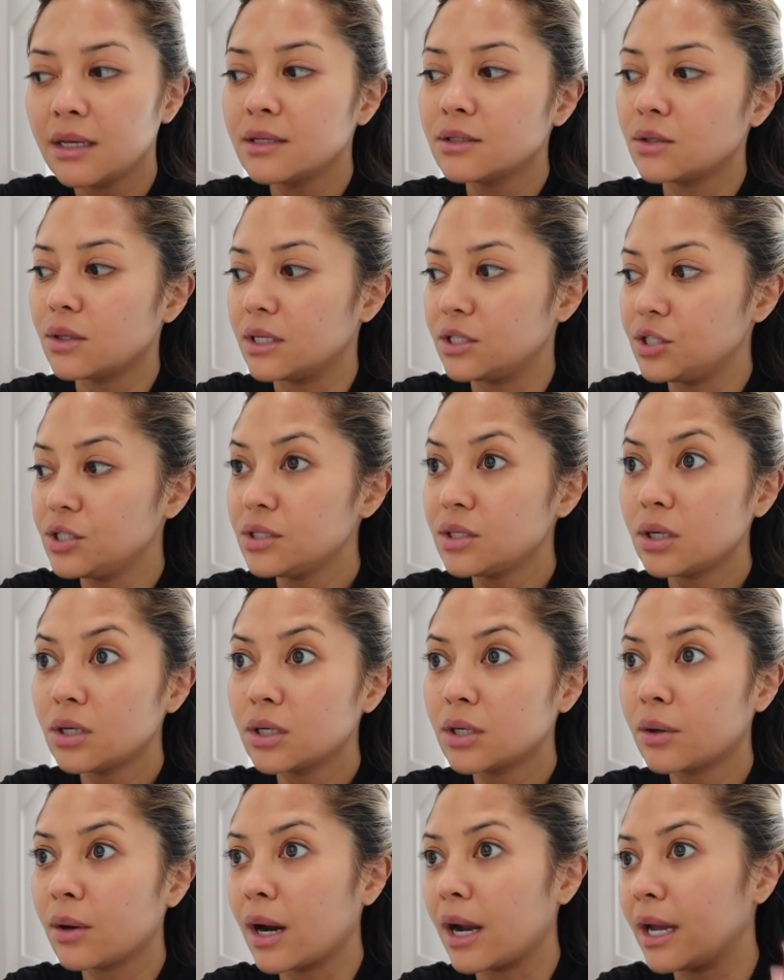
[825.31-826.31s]
So then she
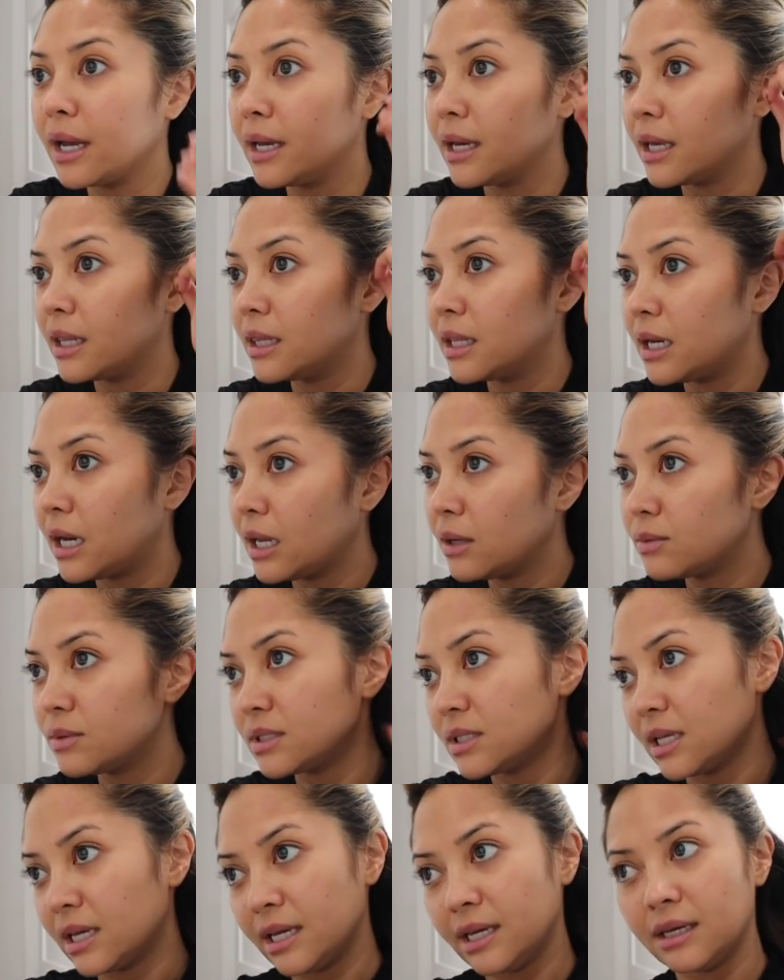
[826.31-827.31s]
started crying, and then I
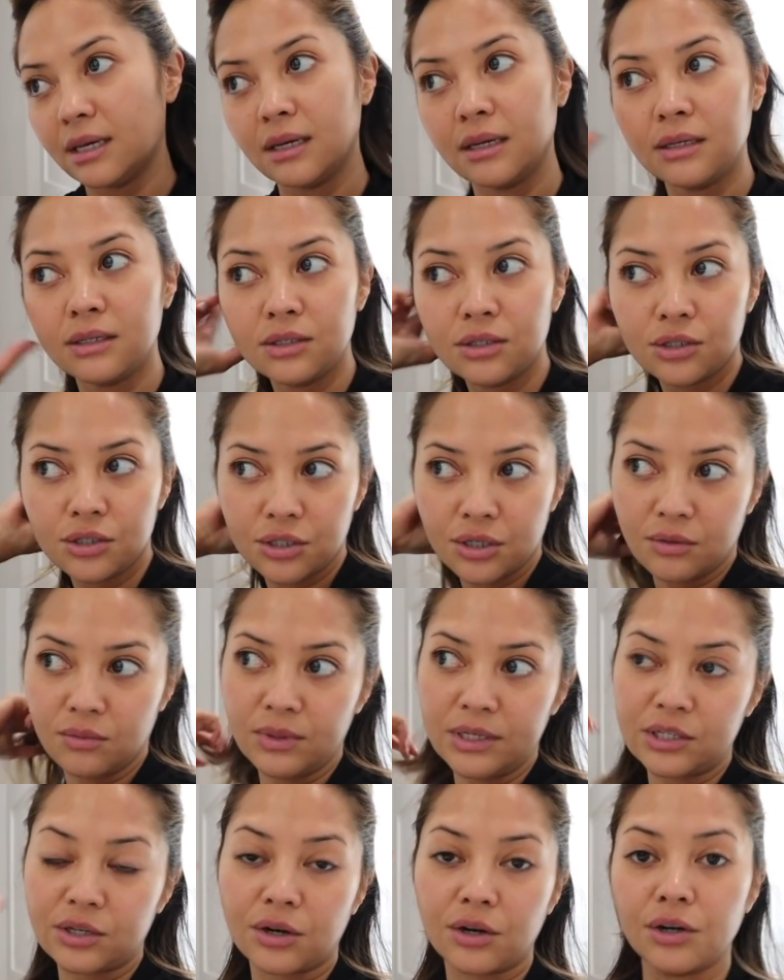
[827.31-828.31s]
was like, should
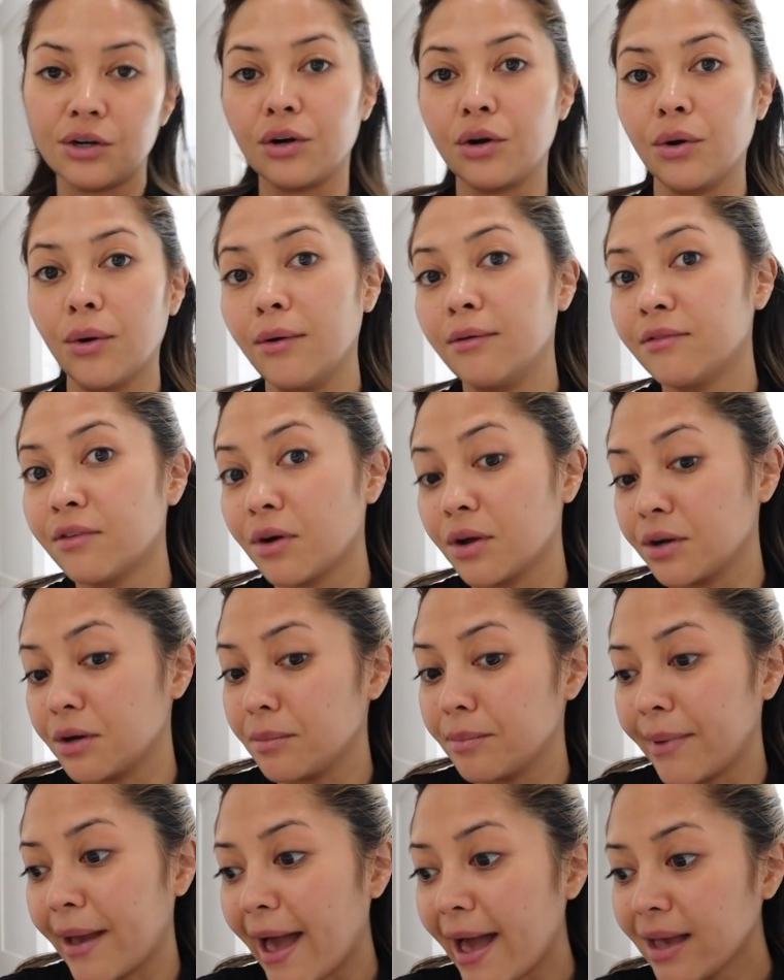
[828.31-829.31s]
we turn her over on
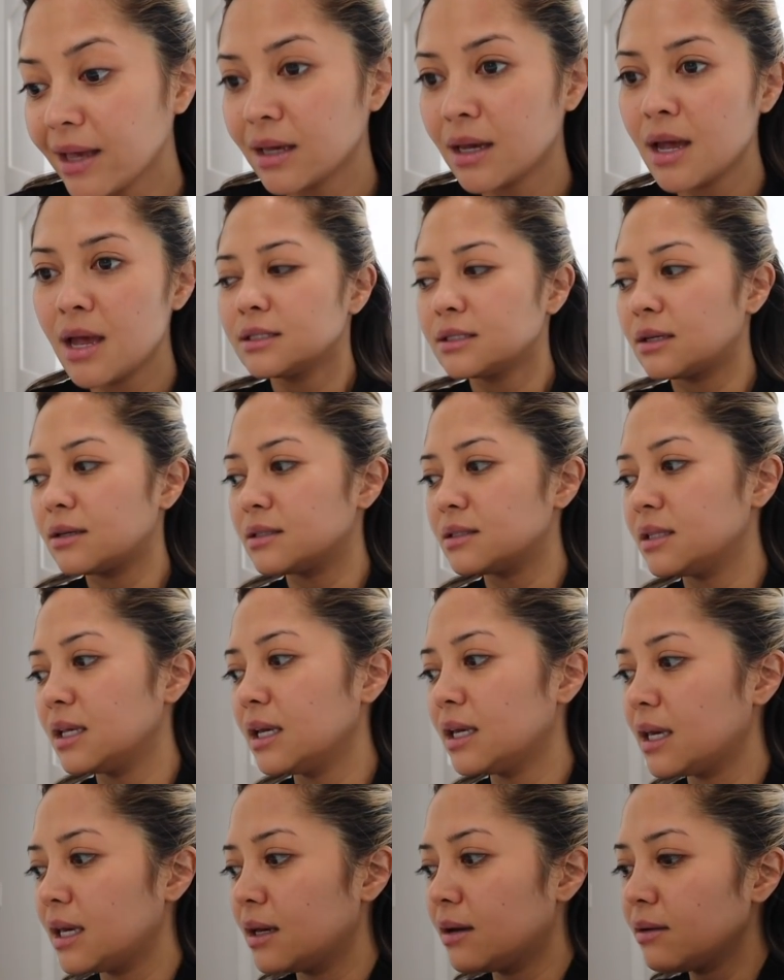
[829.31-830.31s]
her back? So I was
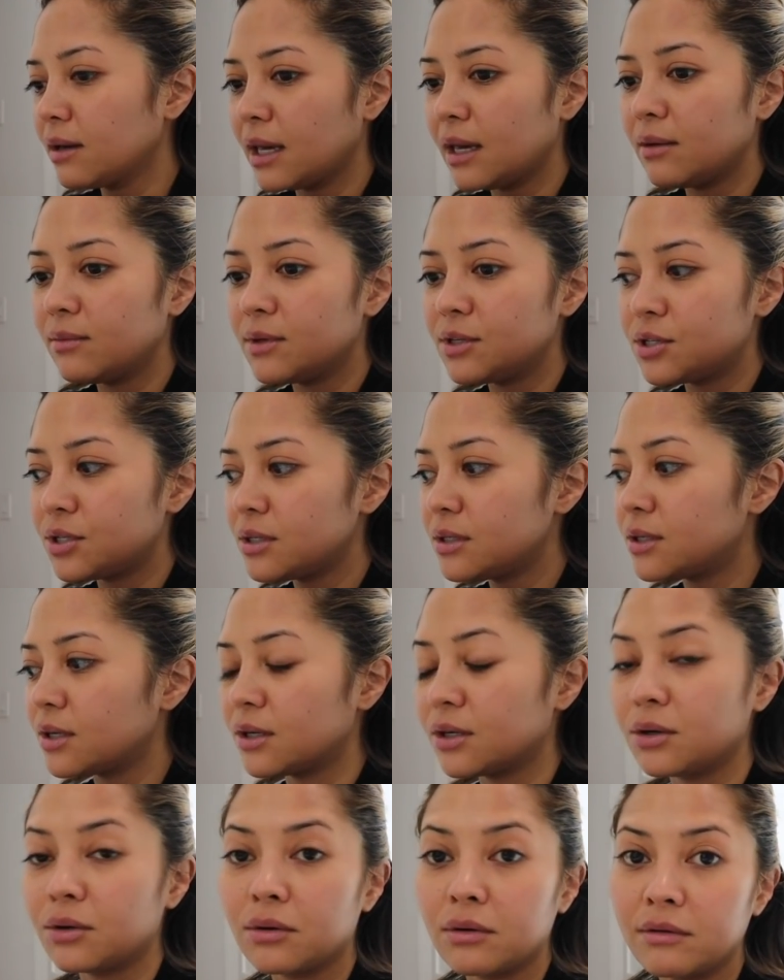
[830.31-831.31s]
thinking, okay, we should
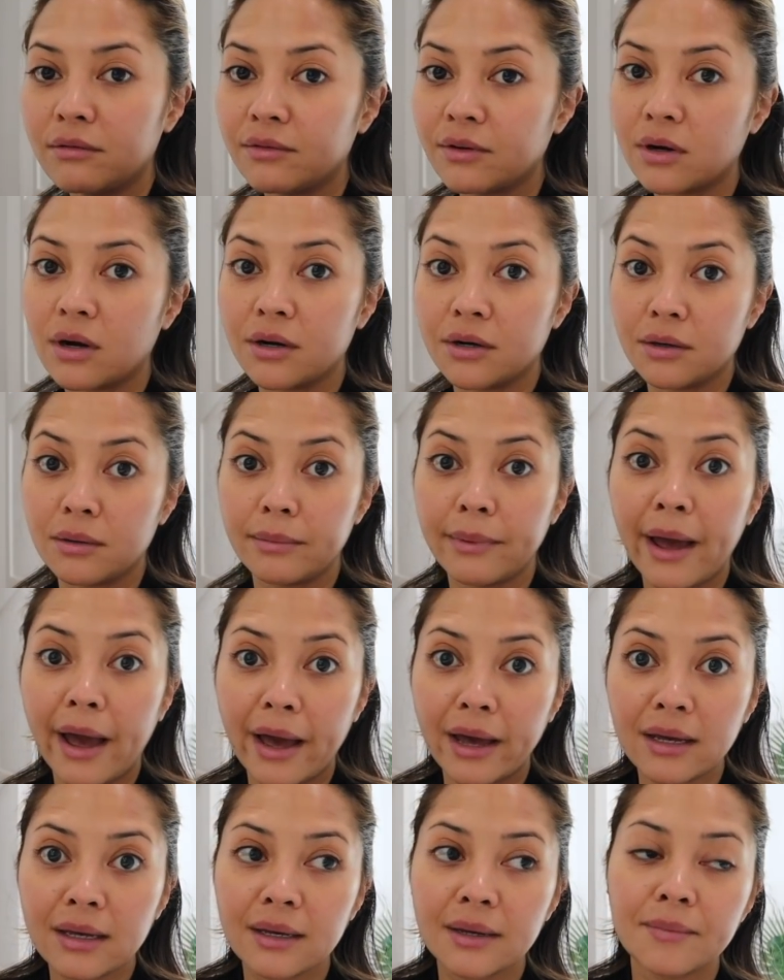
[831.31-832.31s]
turn her over on her
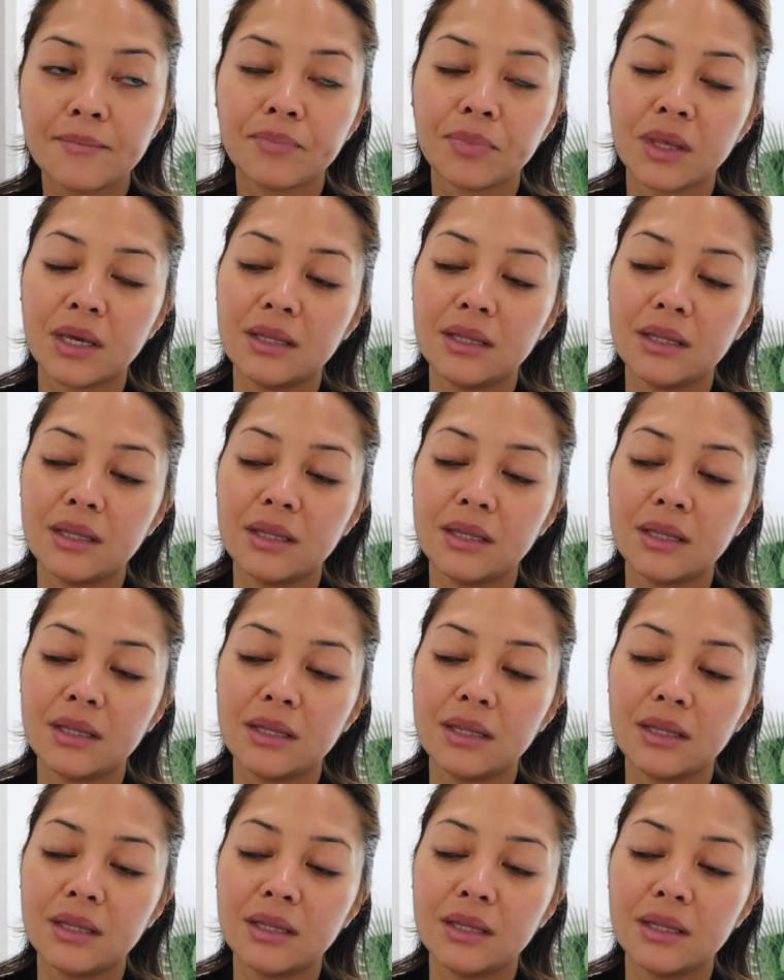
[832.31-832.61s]
back.